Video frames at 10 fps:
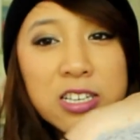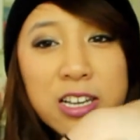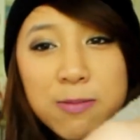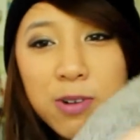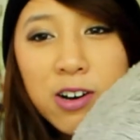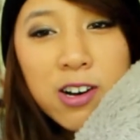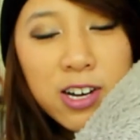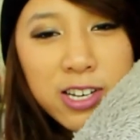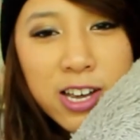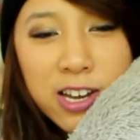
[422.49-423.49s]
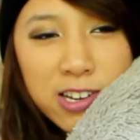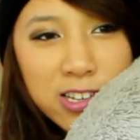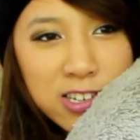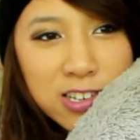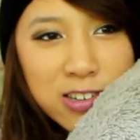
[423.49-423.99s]
sleep on, and
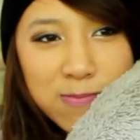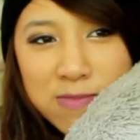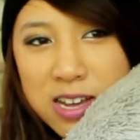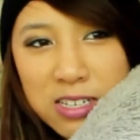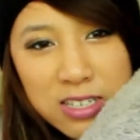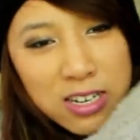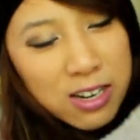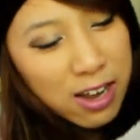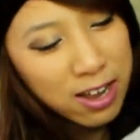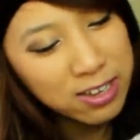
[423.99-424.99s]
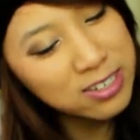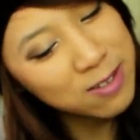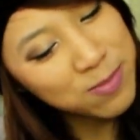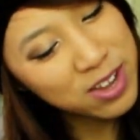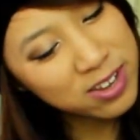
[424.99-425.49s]
it's just amazing. And
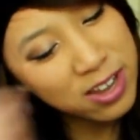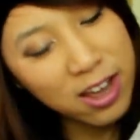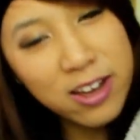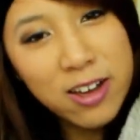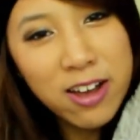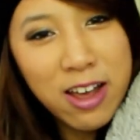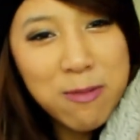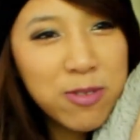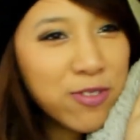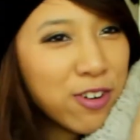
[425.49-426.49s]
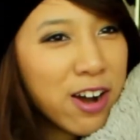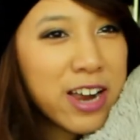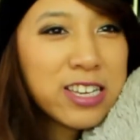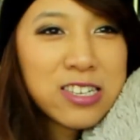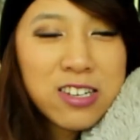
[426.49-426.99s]
yeah, okay, before
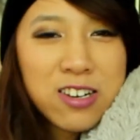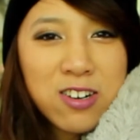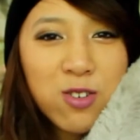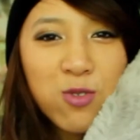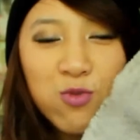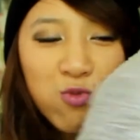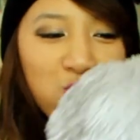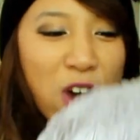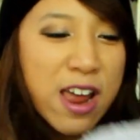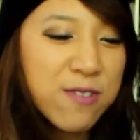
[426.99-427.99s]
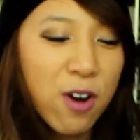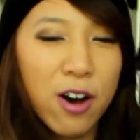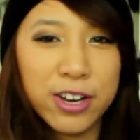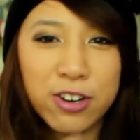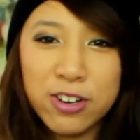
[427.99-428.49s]
I just rave
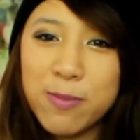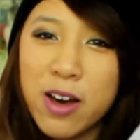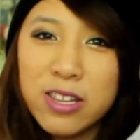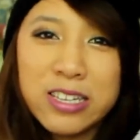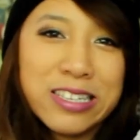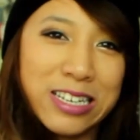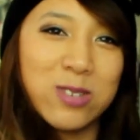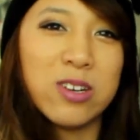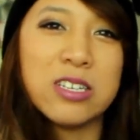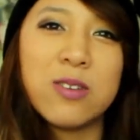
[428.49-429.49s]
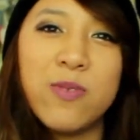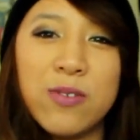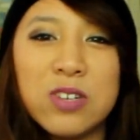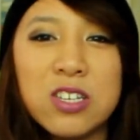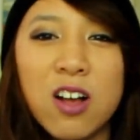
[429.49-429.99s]
on and on about this, this was
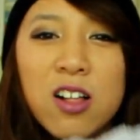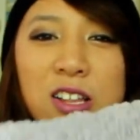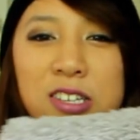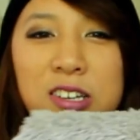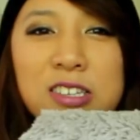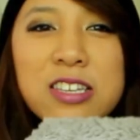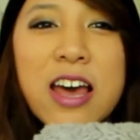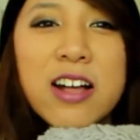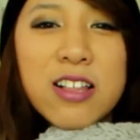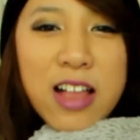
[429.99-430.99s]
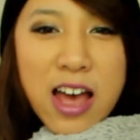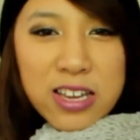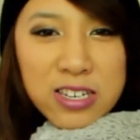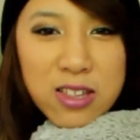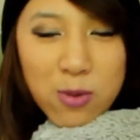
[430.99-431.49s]
$15 on sale
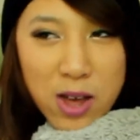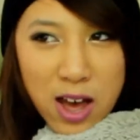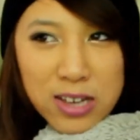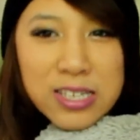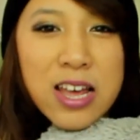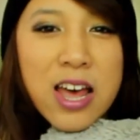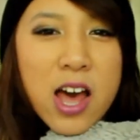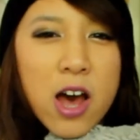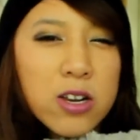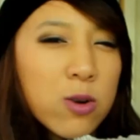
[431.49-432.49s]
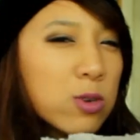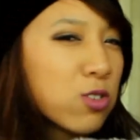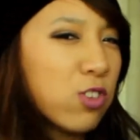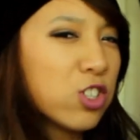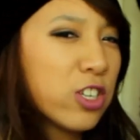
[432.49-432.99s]
at the warehouse and it
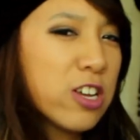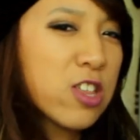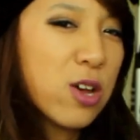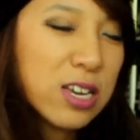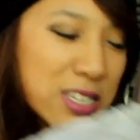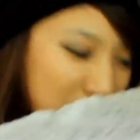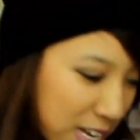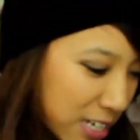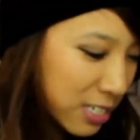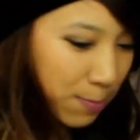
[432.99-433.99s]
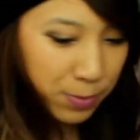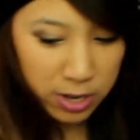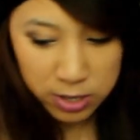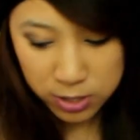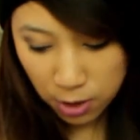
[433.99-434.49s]
was originally $36.
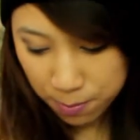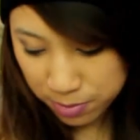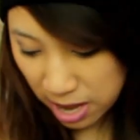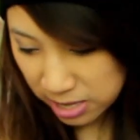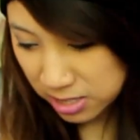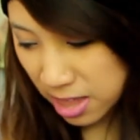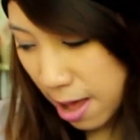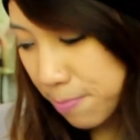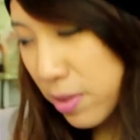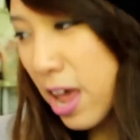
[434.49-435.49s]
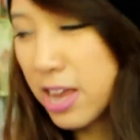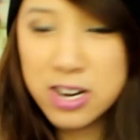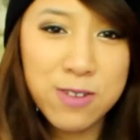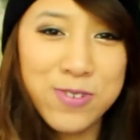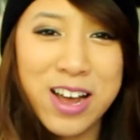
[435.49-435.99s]
So that's that. And
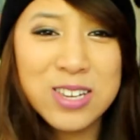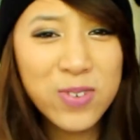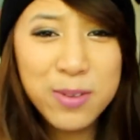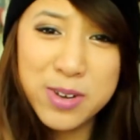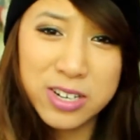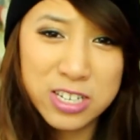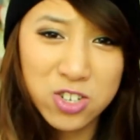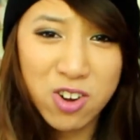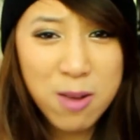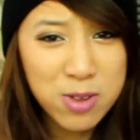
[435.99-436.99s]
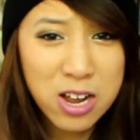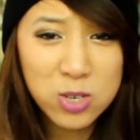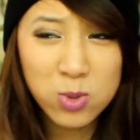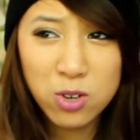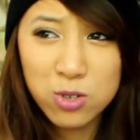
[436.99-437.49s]
then if you guys follow me on Instagram, you
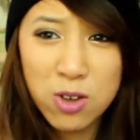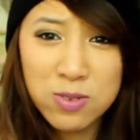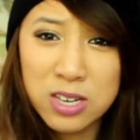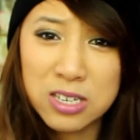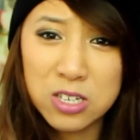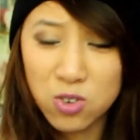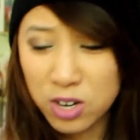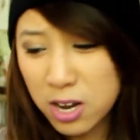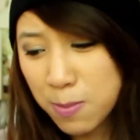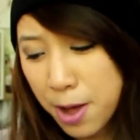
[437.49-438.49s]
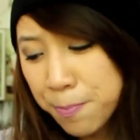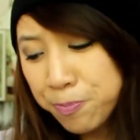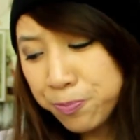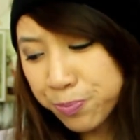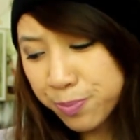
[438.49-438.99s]
guys will also have seen this already, but
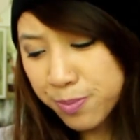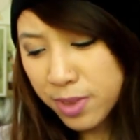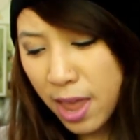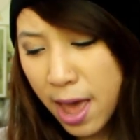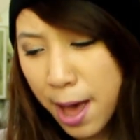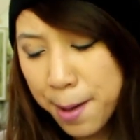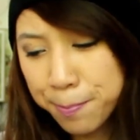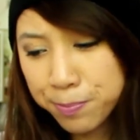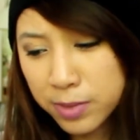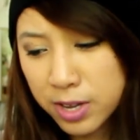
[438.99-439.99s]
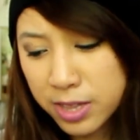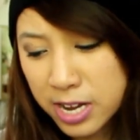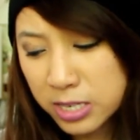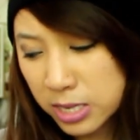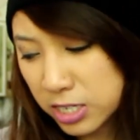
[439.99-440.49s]

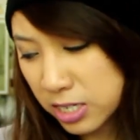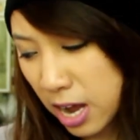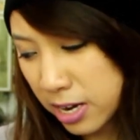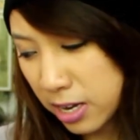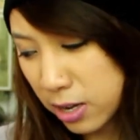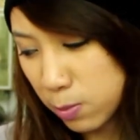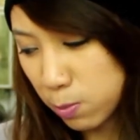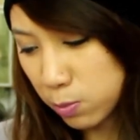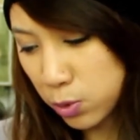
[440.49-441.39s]
these are just kind of